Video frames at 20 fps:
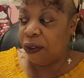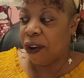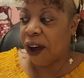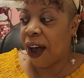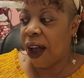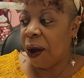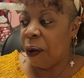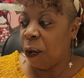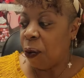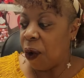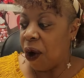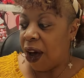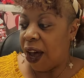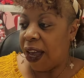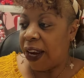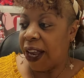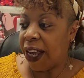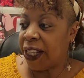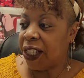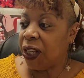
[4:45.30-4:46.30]
find
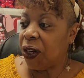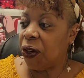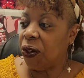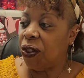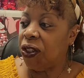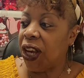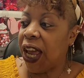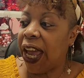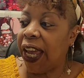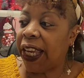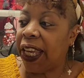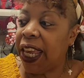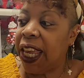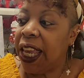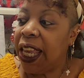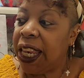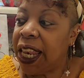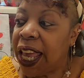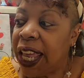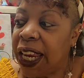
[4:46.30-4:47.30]
one. I told
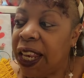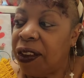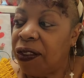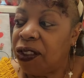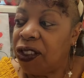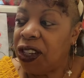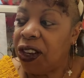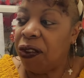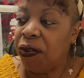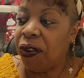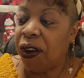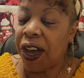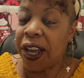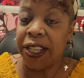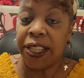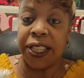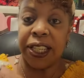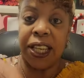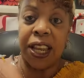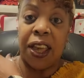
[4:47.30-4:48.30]
Jackie that if she
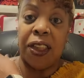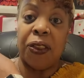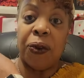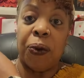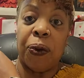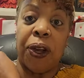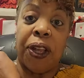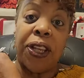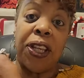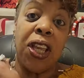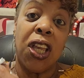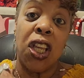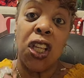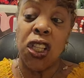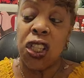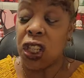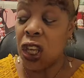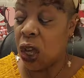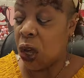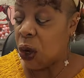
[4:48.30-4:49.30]
finds another one
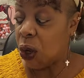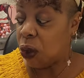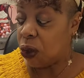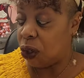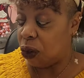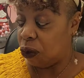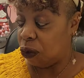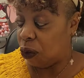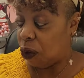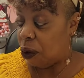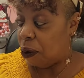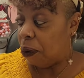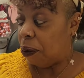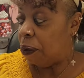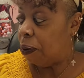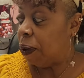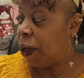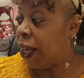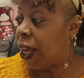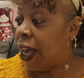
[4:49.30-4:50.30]
to hold it for
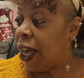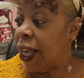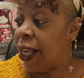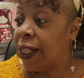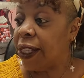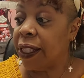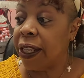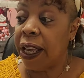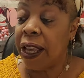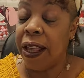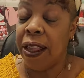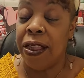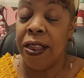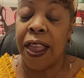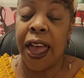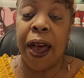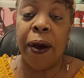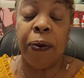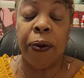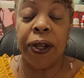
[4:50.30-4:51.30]
me because
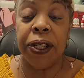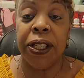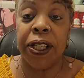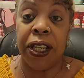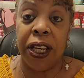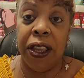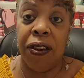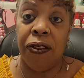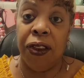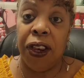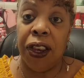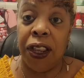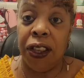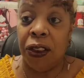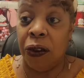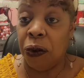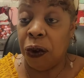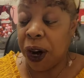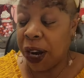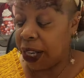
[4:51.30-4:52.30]
that wasn't even in
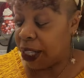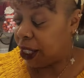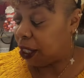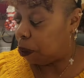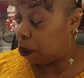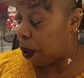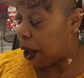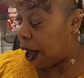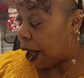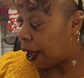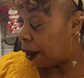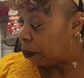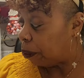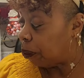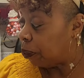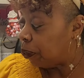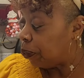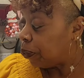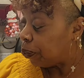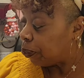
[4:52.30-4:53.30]
the right spot.
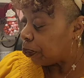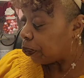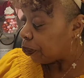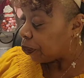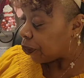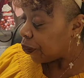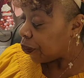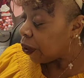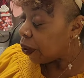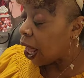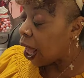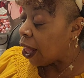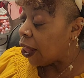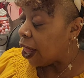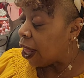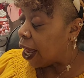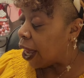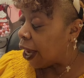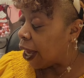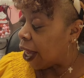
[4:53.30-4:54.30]

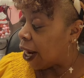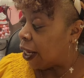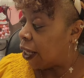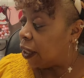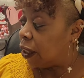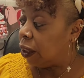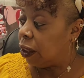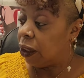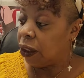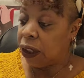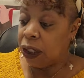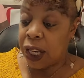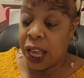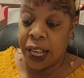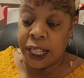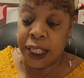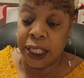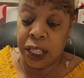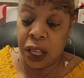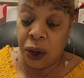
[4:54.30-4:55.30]
And then I got a
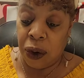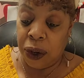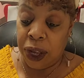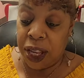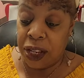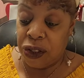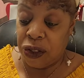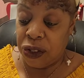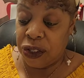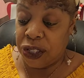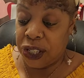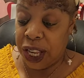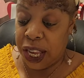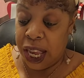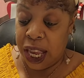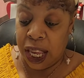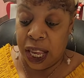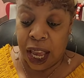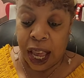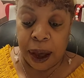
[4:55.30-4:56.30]
not so
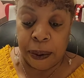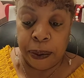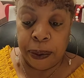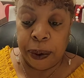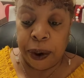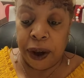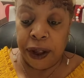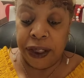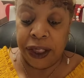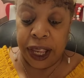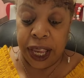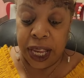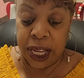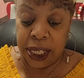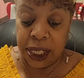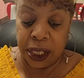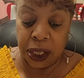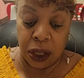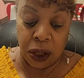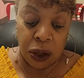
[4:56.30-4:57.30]
interesting, I bought
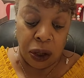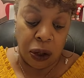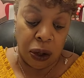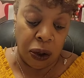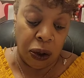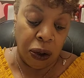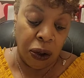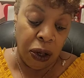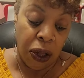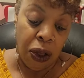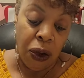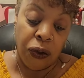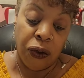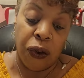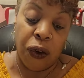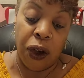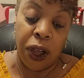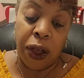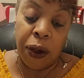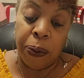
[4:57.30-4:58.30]
these little
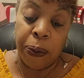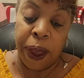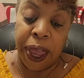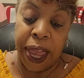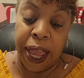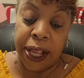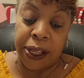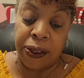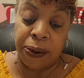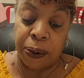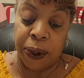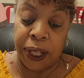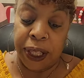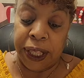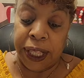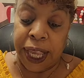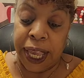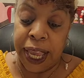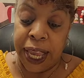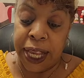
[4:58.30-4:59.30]
foil pans with
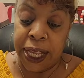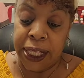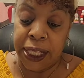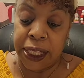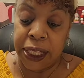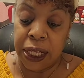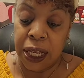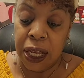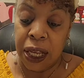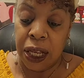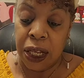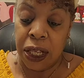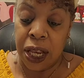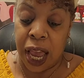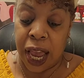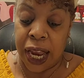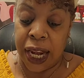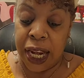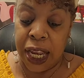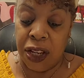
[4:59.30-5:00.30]
lids,
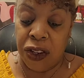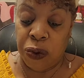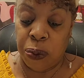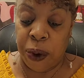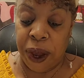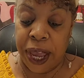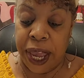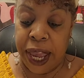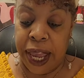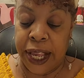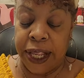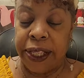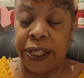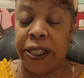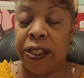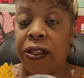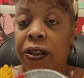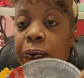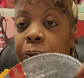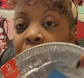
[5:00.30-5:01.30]
nine inch pans
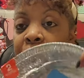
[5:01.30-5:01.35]
to